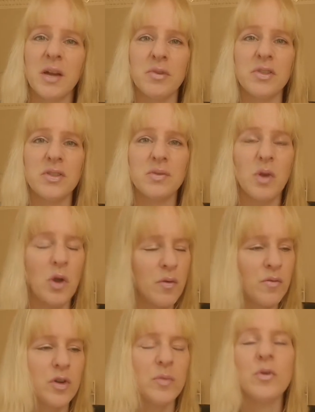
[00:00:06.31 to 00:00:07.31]
was
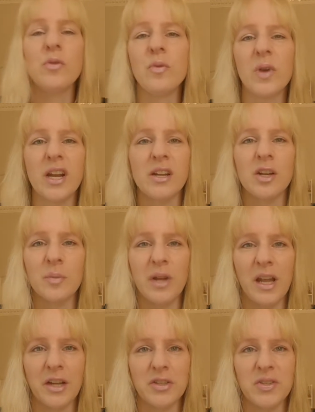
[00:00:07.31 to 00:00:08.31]
over the moon when I got my
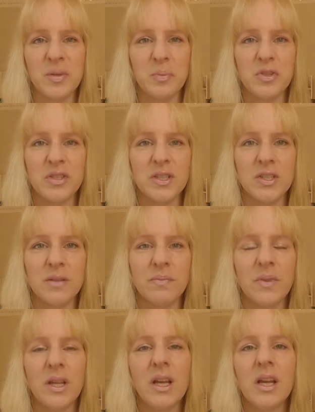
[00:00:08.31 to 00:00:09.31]
lectureship
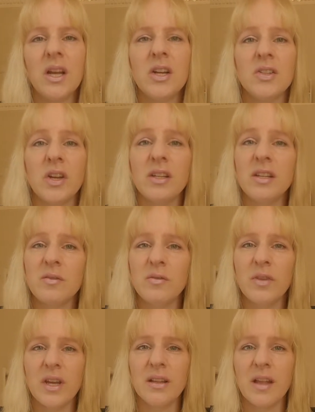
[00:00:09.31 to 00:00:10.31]
position, so I didn't
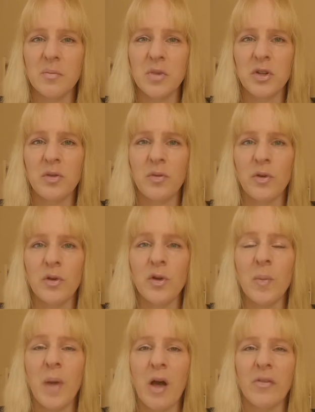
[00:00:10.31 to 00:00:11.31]
think that much through
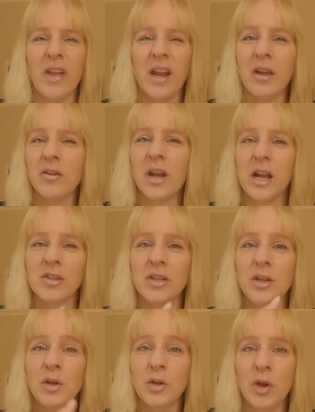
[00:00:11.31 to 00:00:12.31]
about that I could
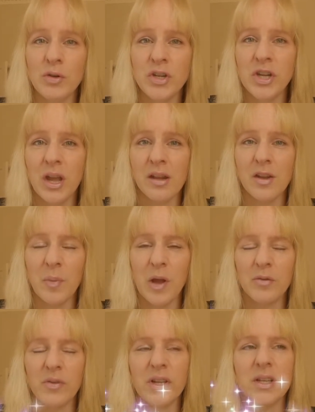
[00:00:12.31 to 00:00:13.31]
actually negotiate
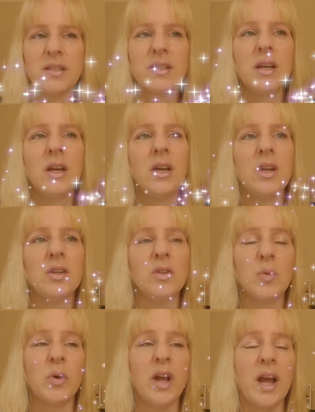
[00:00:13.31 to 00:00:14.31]
about things. So
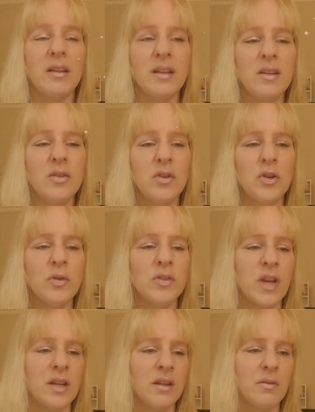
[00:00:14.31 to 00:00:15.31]
what I didn't do
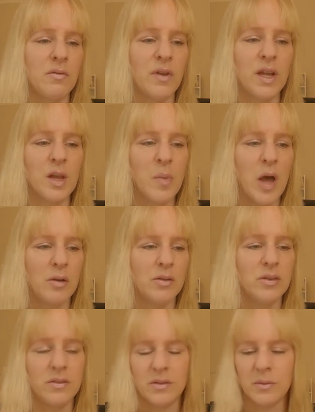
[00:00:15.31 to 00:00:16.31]
is I didn't think
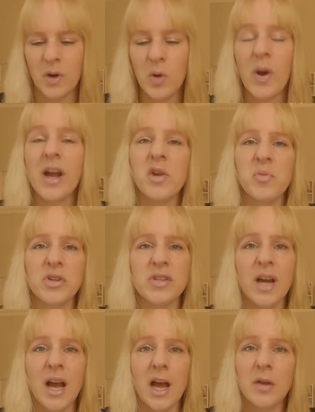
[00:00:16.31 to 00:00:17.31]
about the requirements
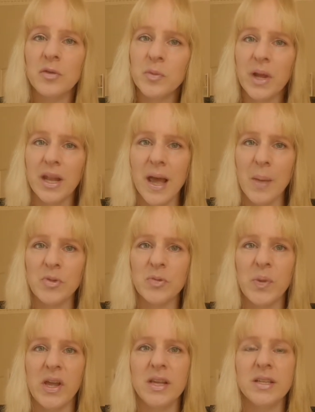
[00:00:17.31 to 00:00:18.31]
I had for my lab
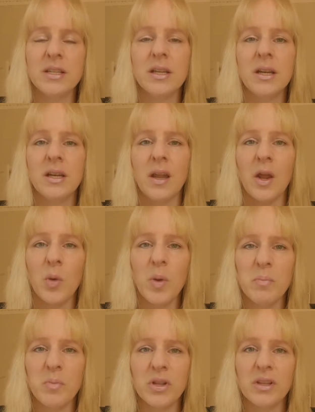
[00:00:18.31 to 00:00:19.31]
space, the
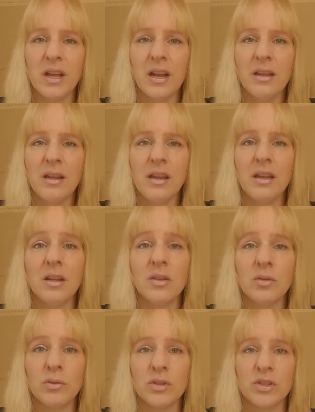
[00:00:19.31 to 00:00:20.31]
equipment that I
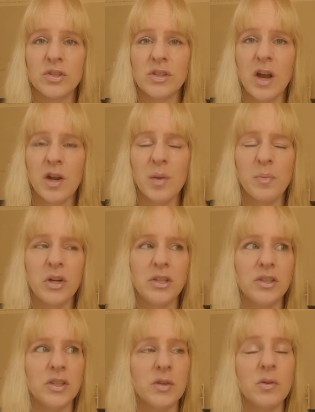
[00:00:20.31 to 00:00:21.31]
needed, or the startup
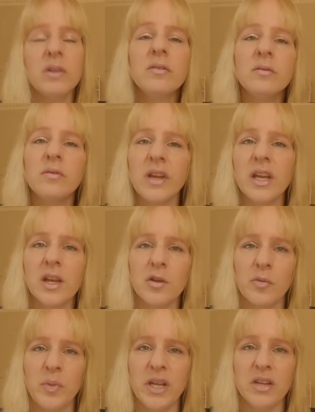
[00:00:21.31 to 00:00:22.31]
budget, or even thinking
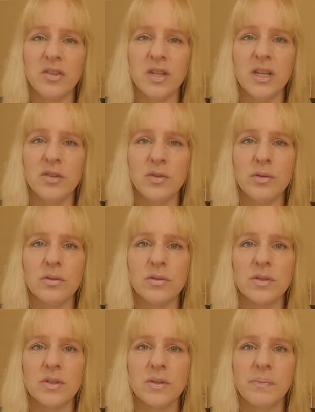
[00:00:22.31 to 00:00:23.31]
of PhD
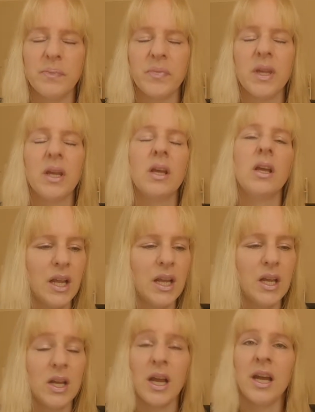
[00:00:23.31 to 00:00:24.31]
students.
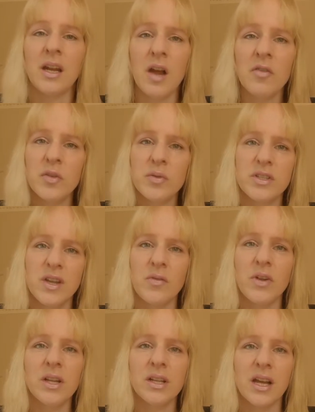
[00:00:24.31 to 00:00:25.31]
And afterwards, I
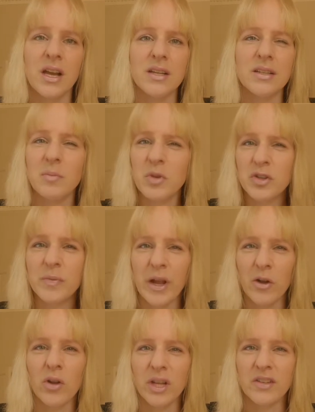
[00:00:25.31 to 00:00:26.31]
realized that most of my
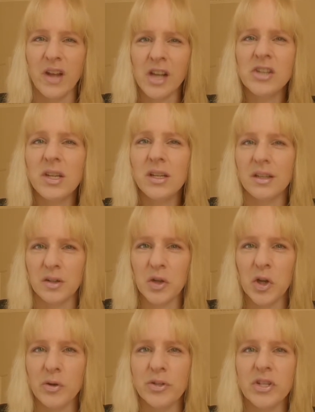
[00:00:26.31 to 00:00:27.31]
colleagues actually didn't
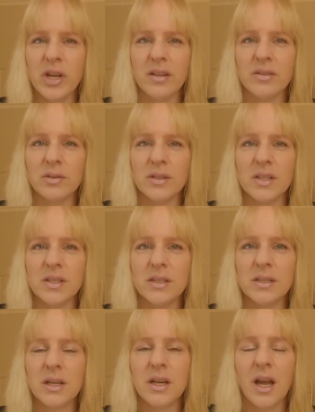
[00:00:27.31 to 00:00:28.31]
negotiate on this,
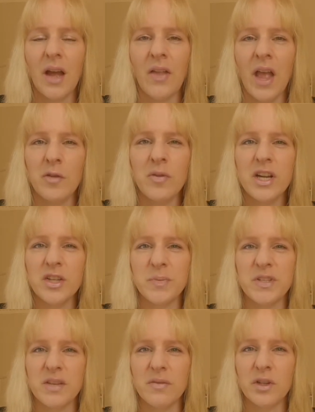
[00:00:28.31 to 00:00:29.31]
and they had very
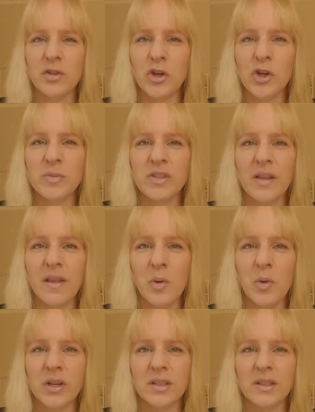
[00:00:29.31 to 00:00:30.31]
specific terms that they
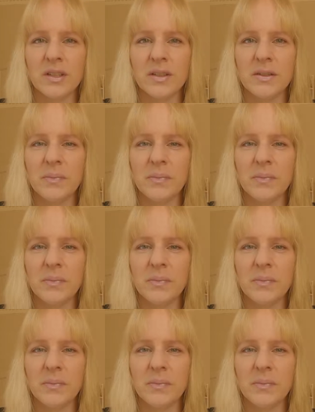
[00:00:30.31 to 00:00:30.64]
wanted.